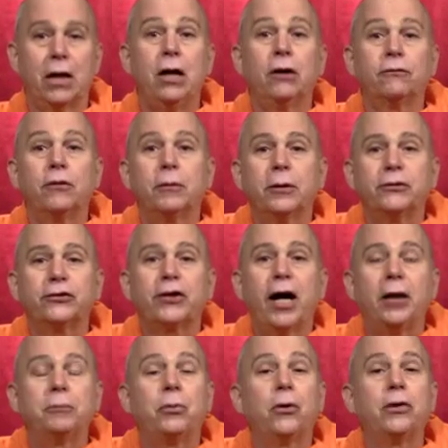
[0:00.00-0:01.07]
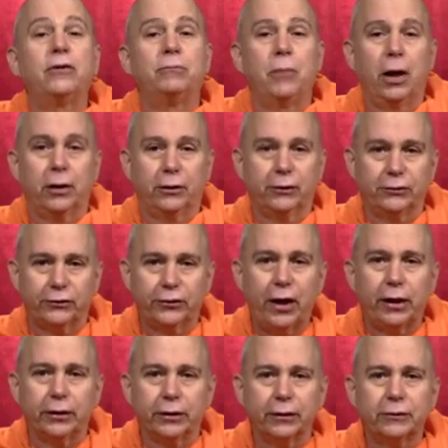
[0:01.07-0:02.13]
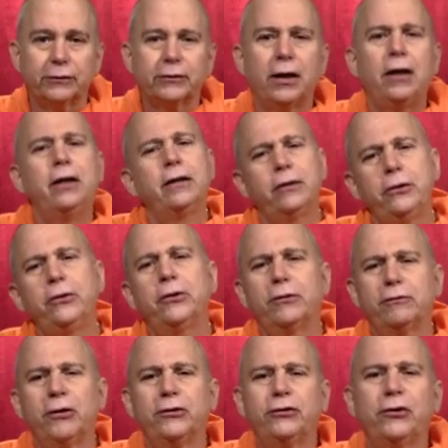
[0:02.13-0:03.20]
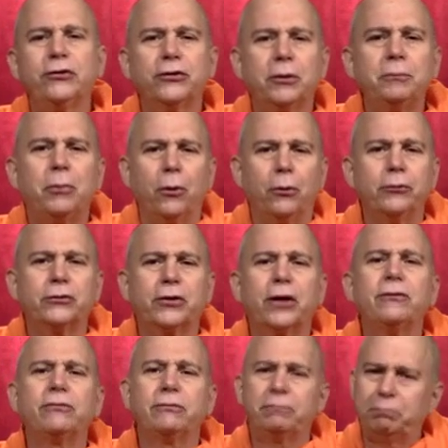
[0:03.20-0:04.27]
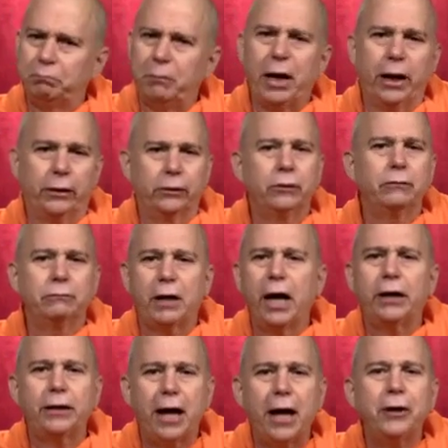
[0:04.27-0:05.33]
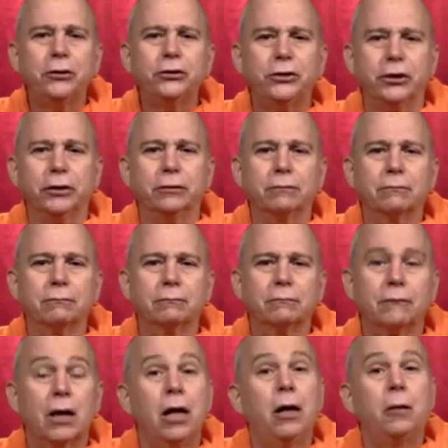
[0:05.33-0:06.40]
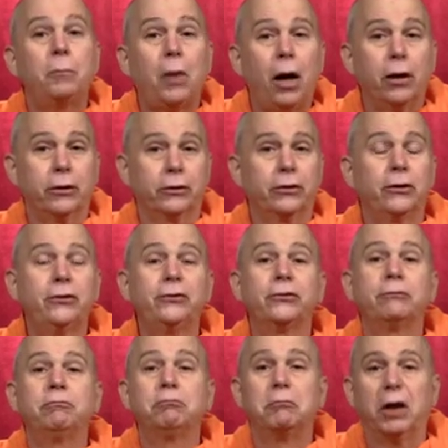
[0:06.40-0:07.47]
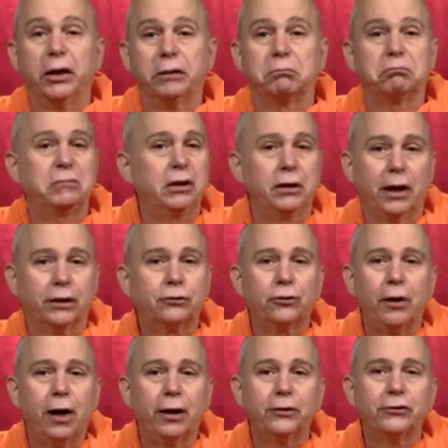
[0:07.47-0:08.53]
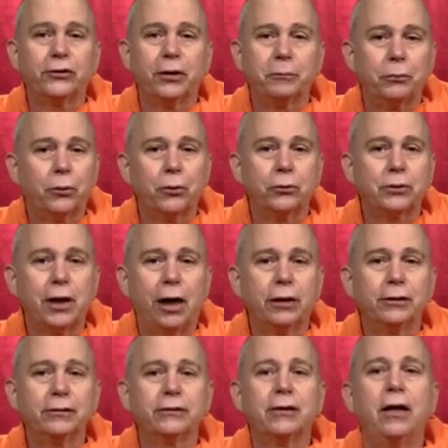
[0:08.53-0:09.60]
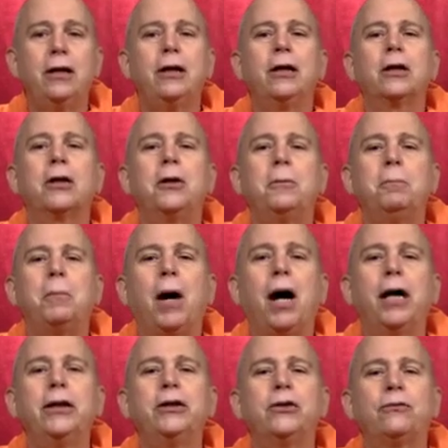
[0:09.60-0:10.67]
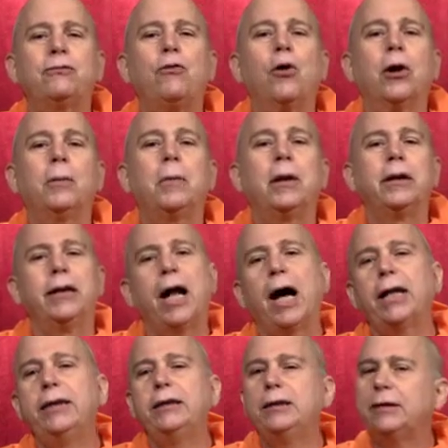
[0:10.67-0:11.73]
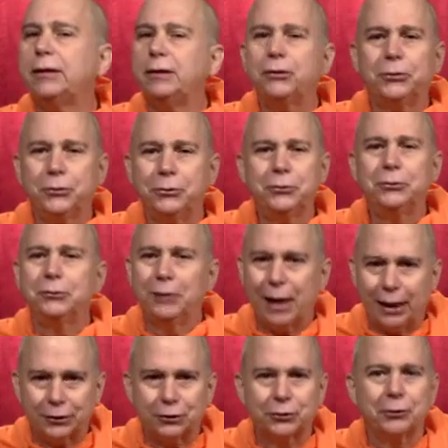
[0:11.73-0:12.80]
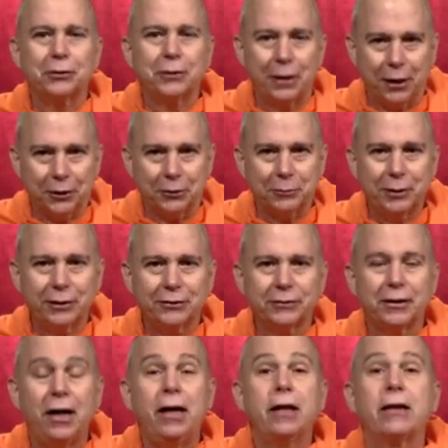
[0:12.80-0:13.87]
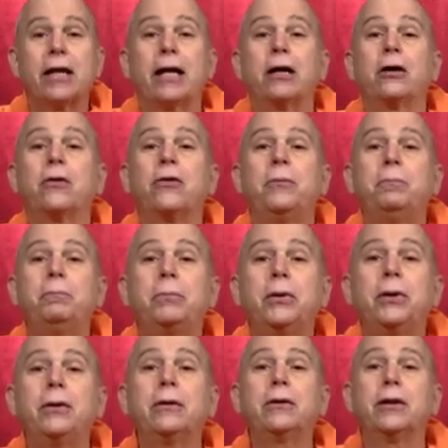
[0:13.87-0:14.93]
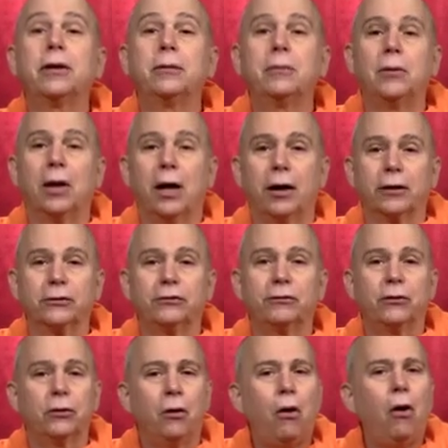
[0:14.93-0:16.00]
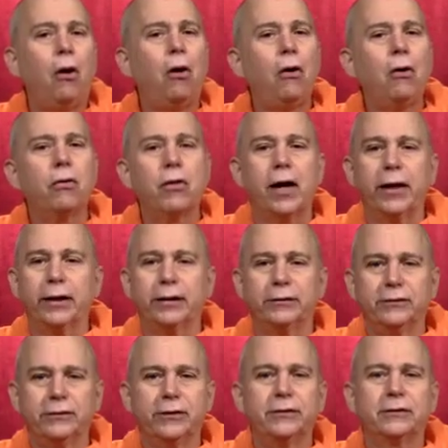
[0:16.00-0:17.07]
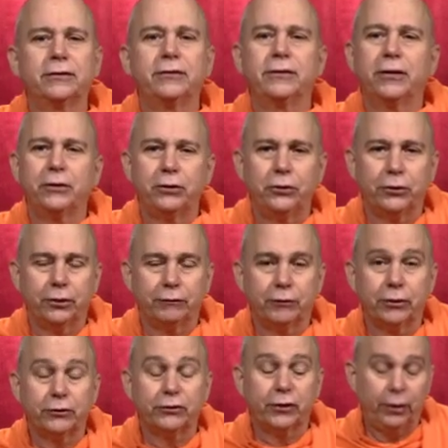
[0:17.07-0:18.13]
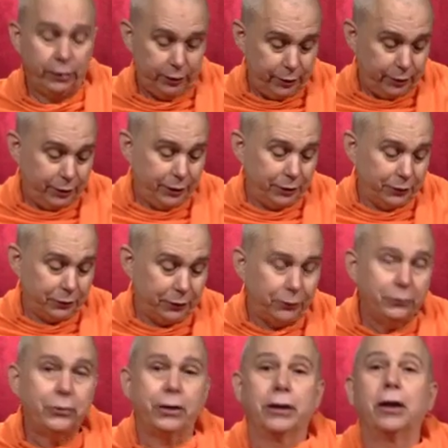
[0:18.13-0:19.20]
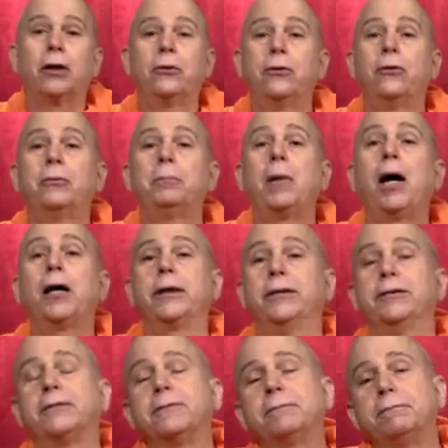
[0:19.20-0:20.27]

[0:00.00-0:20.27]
From the standpoint of modern science, the universe is composed of matter and energy. Particles, like electrons and protons, combine to form 92 natural elements that are the building blocks for all that exists in the universe, including our own bodies.